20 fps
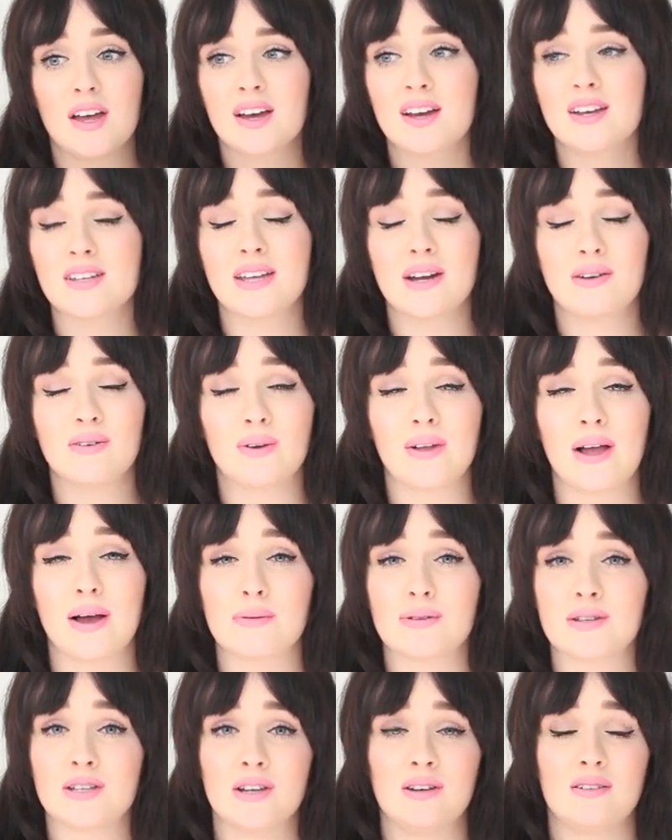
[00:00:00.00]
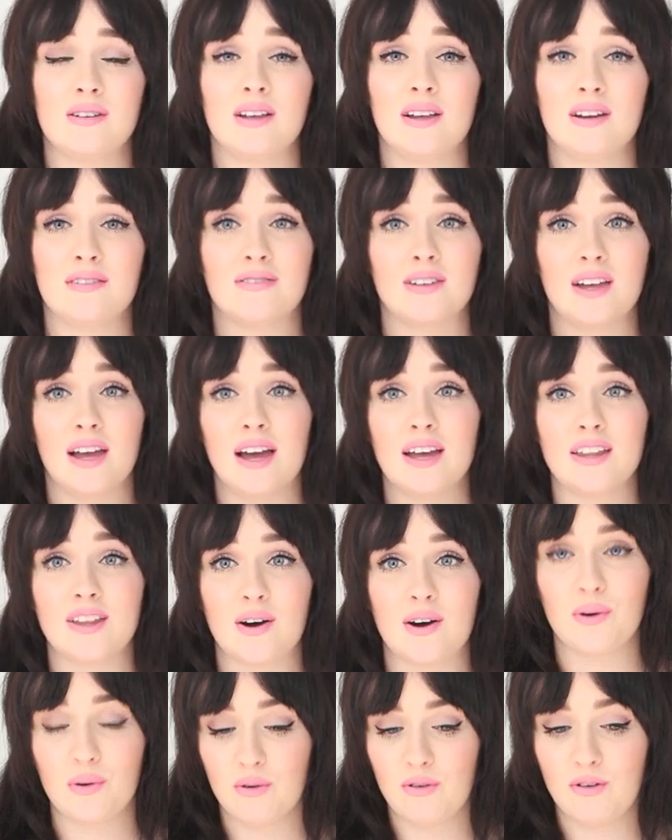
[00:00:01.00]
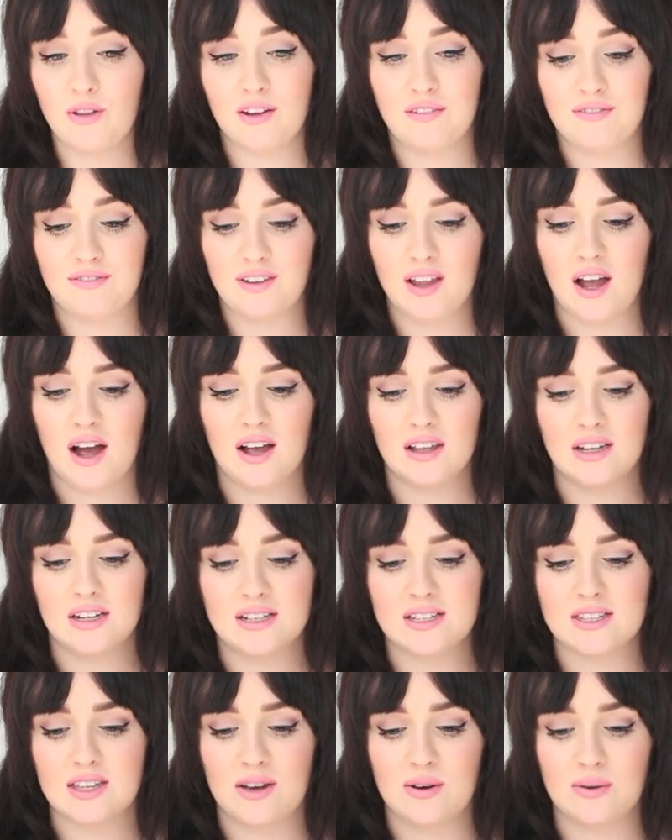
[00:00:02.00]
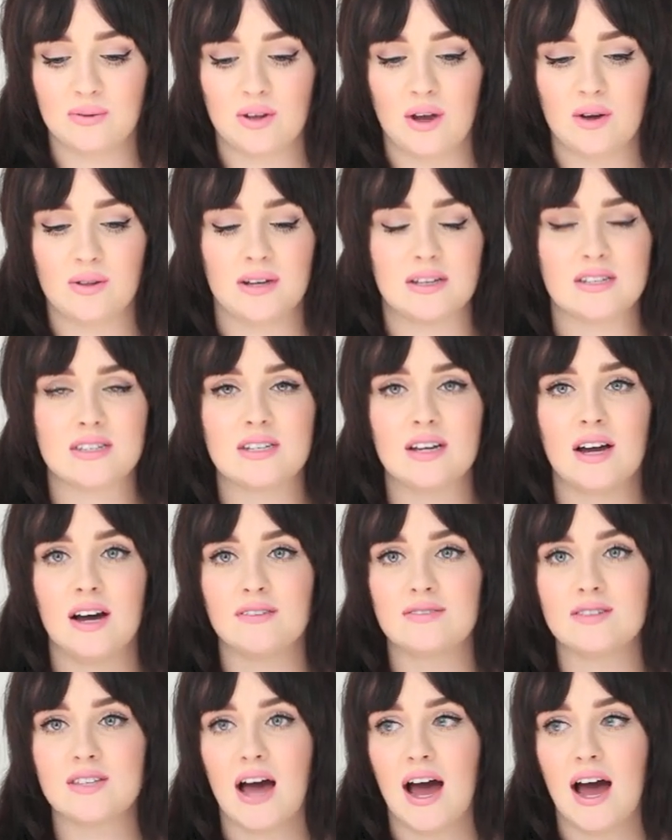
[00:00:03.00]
because they're all absolutely lovely, all flawless, they all know their stuffs,